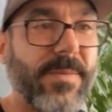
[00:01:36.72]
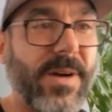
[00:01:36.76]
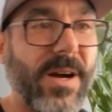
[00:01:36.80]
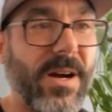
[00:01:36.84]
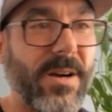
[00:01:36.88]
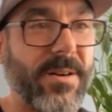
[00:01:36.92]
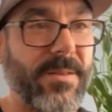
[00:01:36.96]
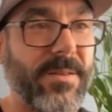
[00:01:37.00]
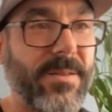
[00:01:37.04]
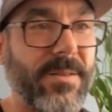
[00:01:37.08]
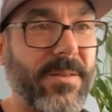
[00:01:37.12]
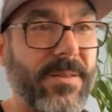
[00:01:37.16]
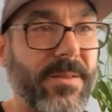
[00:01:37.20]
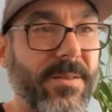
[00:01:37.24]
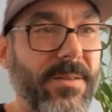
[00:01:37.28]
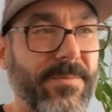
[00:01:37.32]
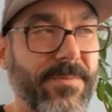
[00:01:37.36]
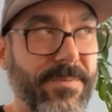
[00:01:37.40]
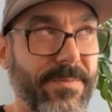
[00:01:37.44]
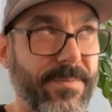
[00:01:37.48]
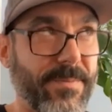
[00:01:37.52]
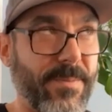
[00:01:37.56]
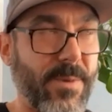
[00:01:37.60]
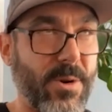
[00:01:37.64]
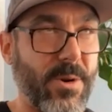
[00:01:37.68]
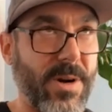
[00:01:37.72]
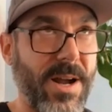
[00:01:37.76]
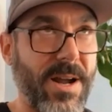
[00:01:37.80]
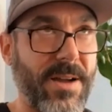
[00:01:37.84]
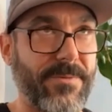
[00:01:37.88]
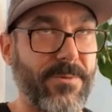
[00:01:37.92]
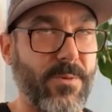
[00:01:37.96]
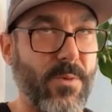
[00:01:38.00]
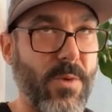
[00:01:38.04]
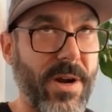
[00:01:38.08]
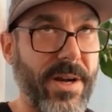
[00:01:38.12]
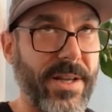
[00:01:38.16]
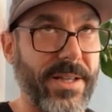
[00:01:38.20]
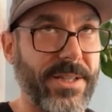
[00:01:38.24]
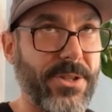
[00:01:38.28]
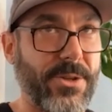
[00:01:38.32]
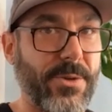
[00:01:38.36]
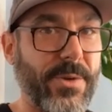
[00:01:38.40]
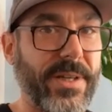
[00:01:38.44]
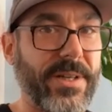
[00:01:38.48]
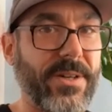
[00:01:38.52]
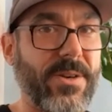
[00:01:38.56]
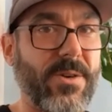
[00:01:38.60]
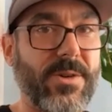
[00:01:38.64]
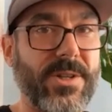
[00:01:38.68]
are more off wanting
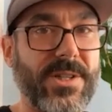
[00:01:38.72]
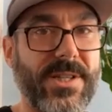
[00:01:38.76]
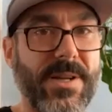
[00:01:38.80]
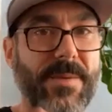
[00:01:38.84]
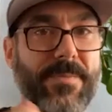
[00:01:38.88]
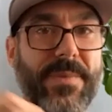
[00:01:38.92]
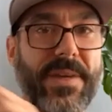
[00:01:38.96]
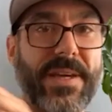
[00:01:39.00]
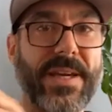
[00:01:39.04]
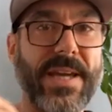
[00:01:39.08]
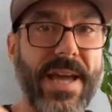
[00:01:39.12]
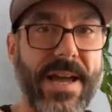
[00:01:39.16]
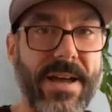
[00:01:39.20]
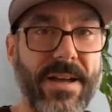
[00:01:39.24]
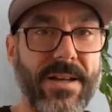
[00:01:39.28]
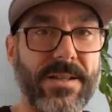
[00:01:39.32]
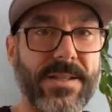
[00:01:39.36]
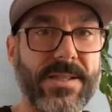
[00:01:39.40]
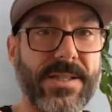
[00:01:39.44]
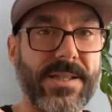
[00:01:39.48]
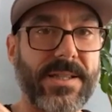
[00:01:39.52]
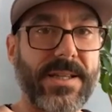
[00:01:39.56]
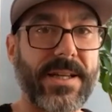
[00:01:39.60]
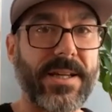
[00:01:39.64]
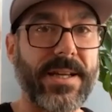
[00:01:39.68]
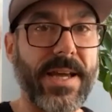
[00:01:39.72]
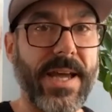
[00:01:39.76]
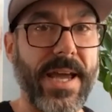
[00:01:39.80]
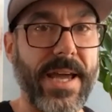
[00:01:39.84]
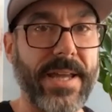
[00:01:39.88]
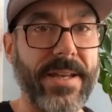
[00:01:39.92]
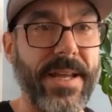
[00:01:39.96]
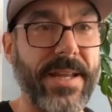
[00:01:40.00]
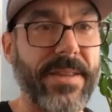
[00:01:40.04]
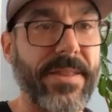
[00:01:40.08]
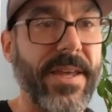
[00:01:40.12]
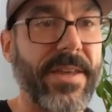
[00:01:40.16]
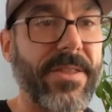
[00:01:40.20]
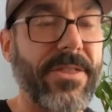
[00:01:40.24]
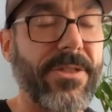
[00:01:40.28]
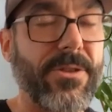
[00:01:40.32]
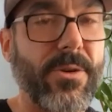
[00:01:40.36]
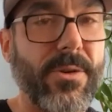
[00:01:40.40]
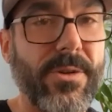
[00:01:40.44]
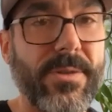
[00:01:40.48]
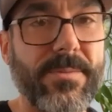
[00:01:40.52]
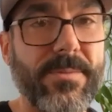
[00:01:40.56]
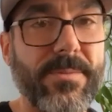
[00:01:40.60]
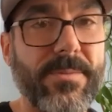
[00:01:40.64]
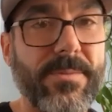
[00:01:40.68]
to ignore something else, and then they
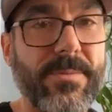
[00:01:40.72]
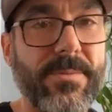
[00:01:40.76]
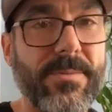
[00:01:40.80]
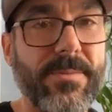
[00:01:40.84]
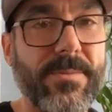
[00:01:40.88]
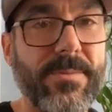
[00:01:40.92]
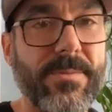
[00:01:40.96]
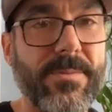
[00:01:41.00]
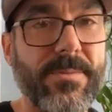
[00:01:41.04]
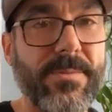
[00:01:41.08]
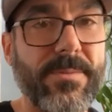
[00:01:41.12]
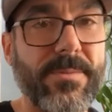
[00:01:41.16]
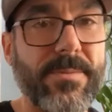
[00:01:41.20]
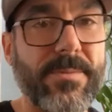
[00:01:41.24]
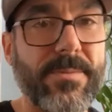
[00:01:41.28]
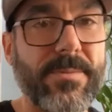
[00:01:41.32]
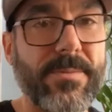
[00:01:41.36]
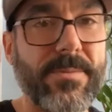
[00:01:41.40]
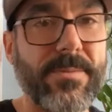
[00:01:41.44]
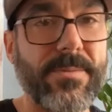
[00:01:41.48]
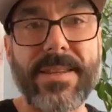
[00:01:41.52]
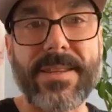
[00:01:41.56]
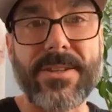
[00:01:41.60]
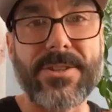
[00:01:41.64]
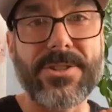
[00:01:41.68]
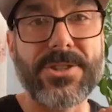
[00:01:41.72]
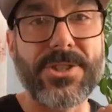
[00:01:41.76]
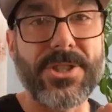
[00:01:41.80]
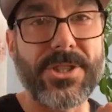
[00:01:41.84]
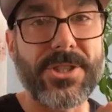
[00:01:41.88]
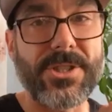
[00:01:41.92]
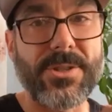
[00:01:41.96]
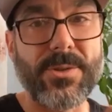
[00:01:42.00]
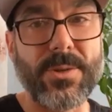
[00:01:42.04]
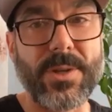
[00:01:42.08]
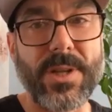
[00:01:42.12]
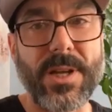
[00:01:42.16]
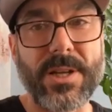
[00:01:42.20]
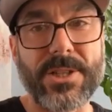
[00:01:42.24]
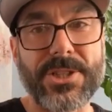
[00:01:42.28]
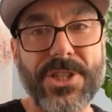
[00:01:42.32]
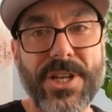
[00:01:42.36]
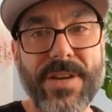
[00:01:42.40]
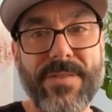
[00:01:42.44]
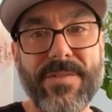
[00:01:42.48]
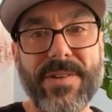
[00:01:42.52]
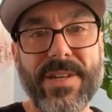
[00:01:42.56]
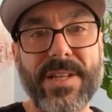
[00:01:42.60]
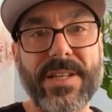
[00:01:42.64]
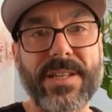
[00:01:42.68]
throw themselves into something, and there's just no
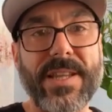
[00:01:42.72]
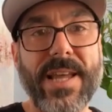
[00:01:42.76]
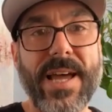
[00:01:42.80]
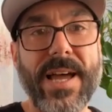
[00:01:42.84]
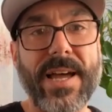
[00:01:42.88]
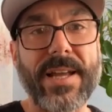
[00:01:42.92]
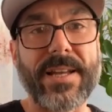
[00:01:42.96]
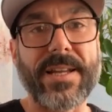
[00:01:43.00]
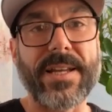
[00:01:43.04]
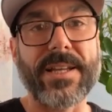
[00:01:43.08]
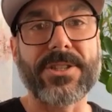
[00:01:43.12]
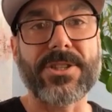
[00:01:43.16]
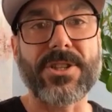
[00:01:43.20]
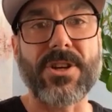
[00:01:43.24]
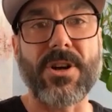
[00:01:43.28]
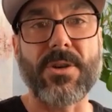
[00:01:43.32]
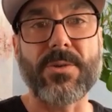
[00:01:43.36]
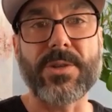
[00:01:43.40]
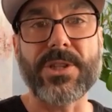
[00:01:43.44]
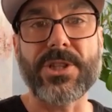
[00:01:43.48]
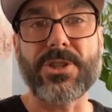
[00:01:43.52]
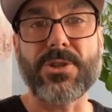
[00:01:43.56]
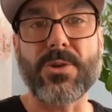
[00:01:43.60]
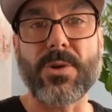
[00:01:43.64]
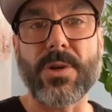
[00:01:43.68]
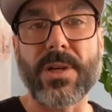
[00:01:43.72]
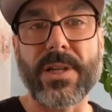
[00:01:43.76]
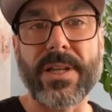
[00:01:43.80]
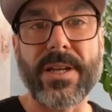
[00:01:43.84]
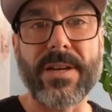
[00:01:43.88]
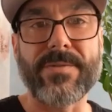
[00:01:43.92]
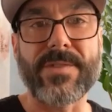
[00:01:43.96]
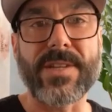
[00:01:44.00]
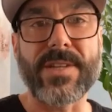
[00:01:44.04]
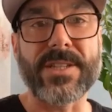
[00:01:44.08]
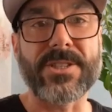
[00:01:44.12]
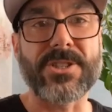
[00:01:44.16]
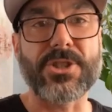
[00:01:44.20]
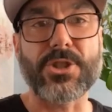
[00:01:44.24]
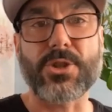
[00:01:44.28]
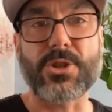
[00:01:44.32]
longevity in that. It's always short-lived, it's